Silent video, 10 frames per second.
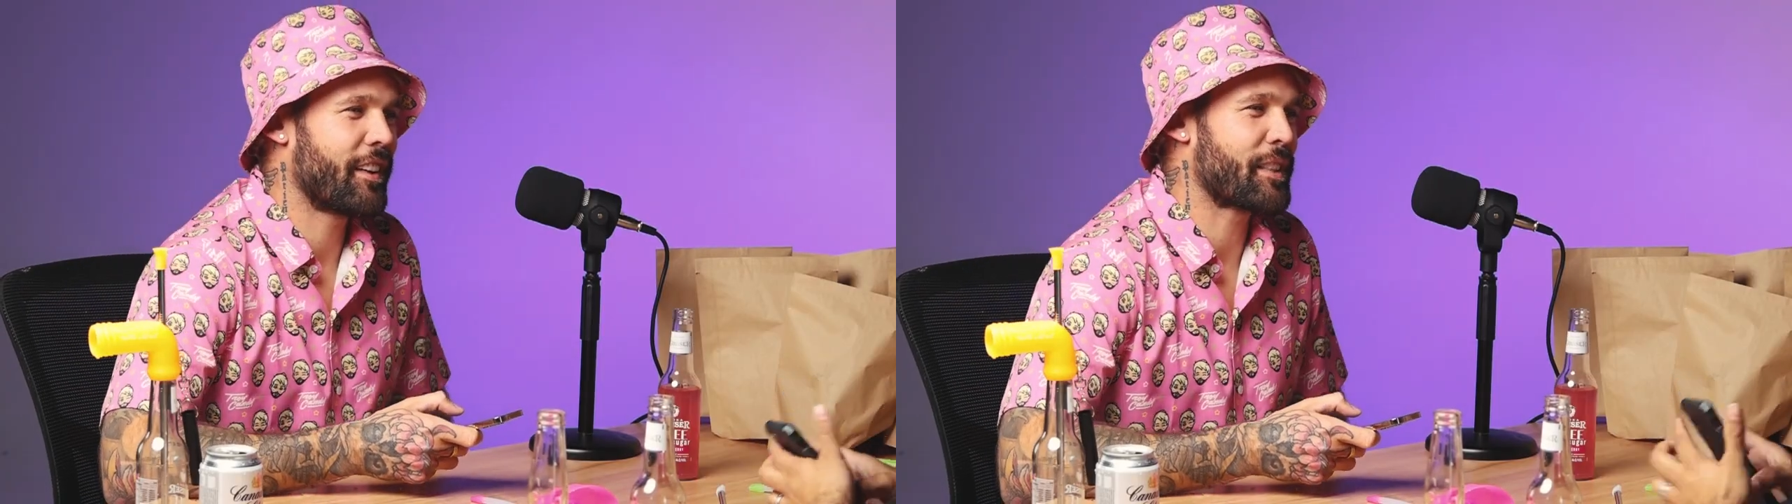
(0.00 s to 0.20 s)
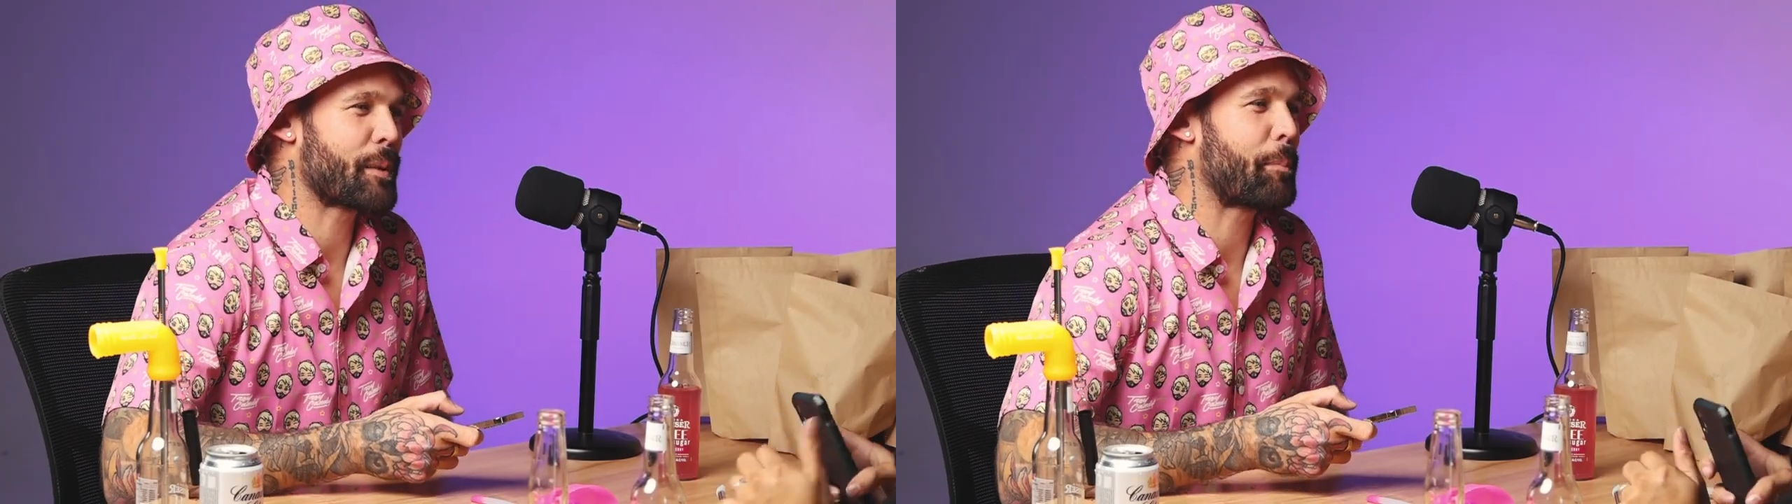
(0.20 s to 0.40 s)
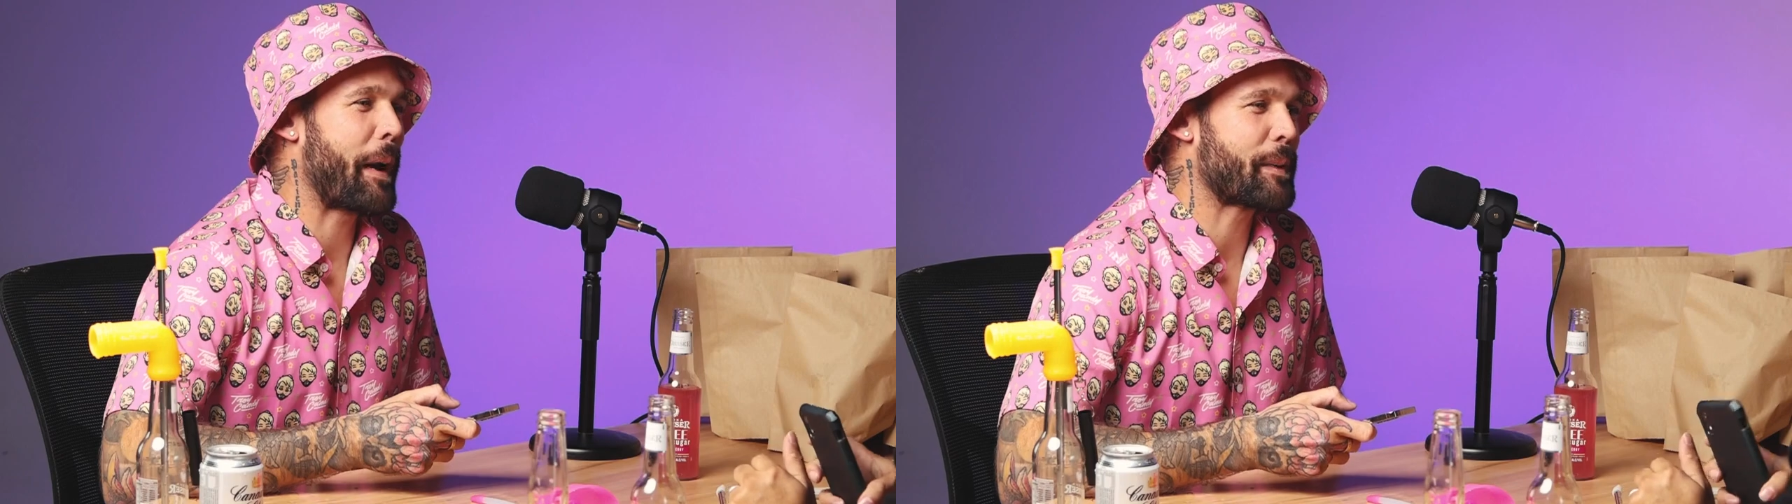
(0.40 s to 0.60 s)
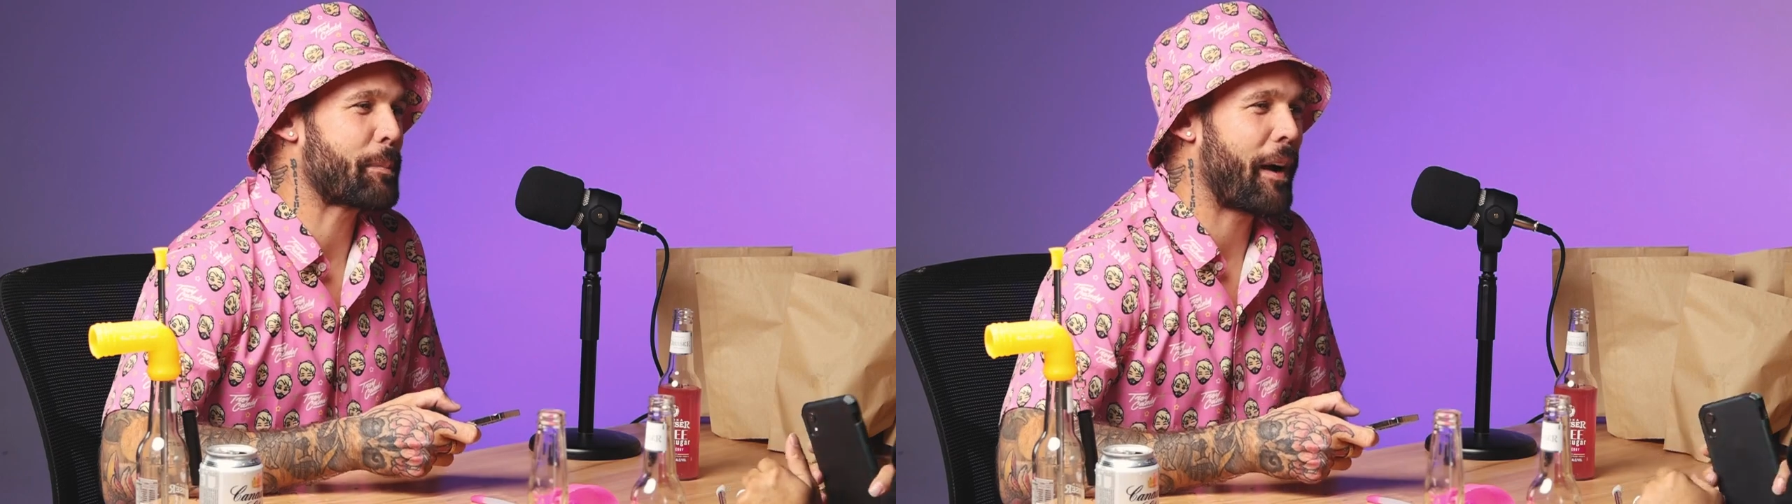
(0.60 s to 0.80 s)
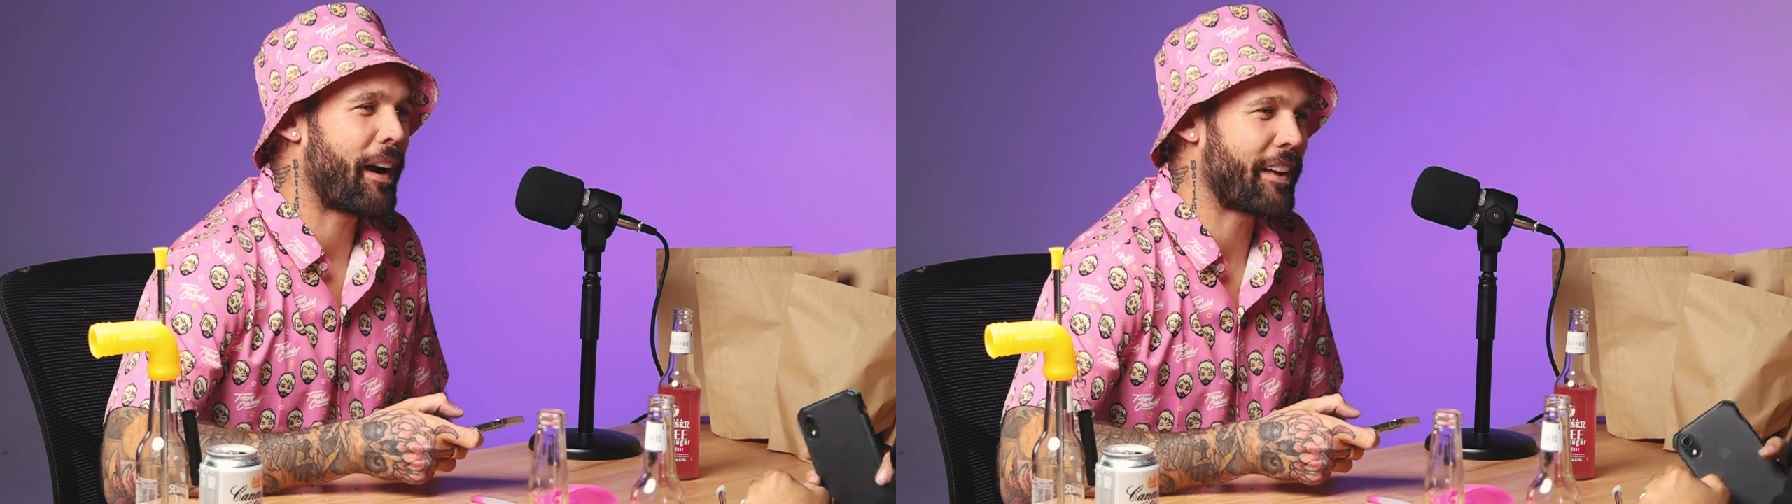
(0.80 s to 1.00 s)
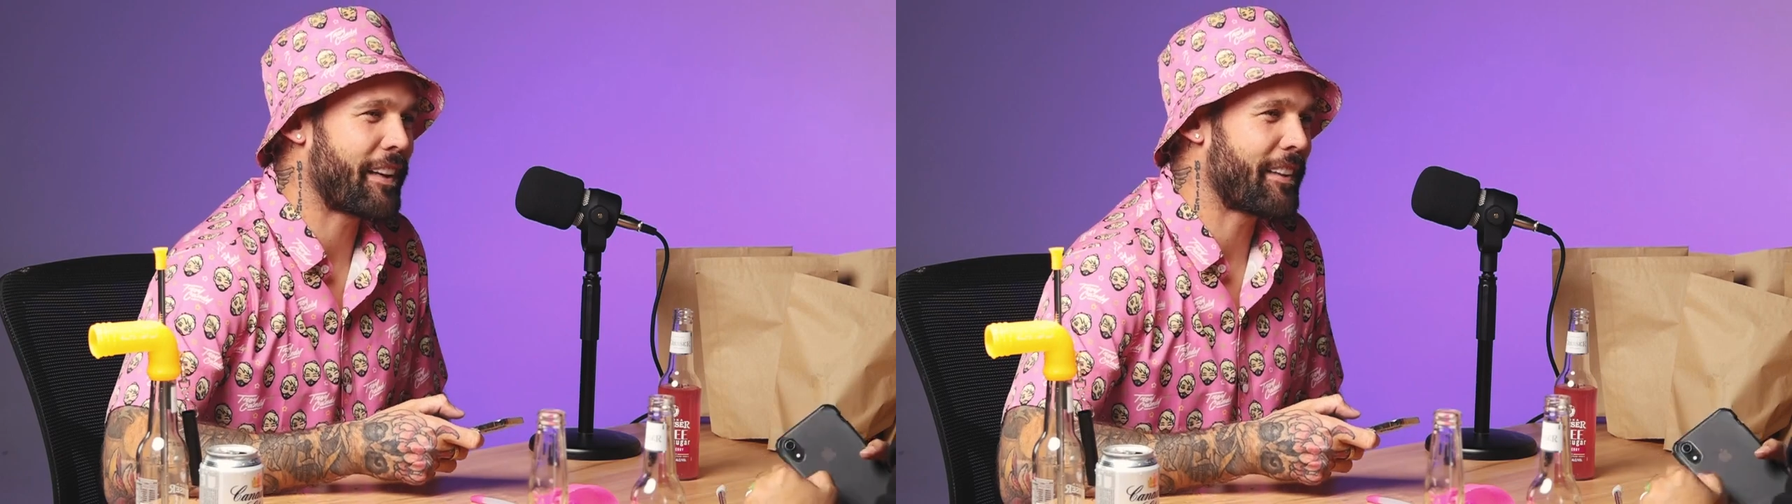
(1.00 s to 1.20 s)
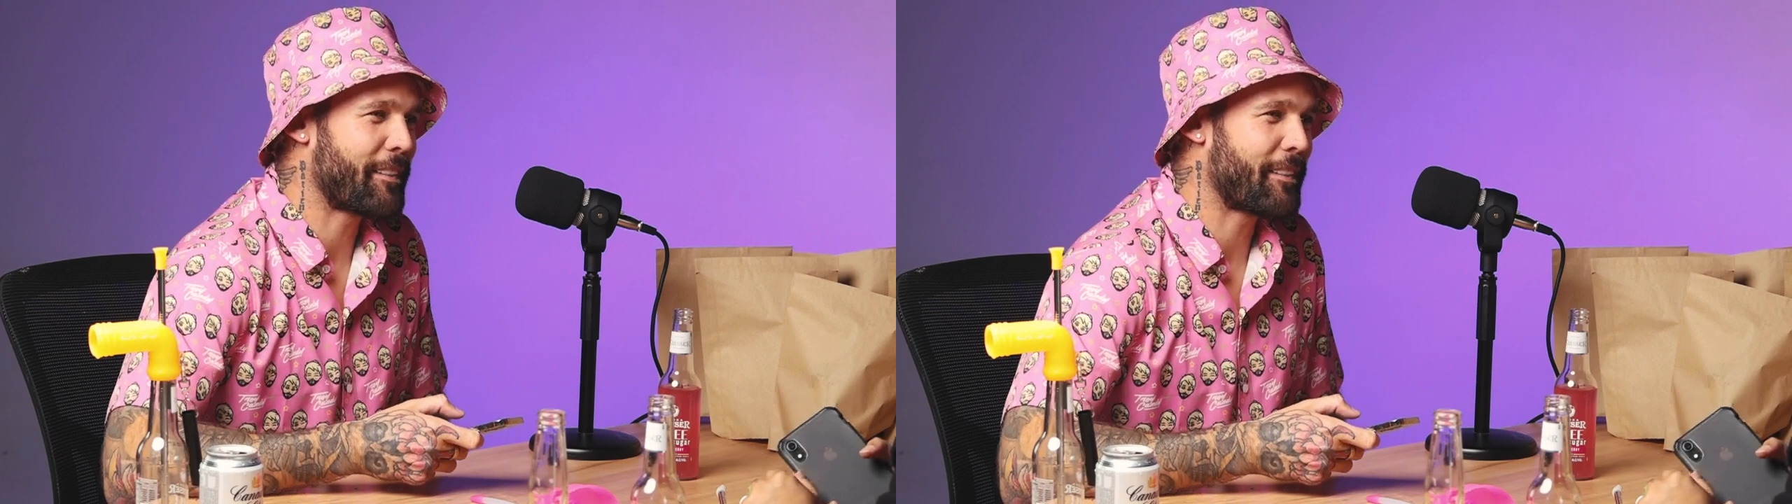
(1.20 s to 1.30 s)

a space party?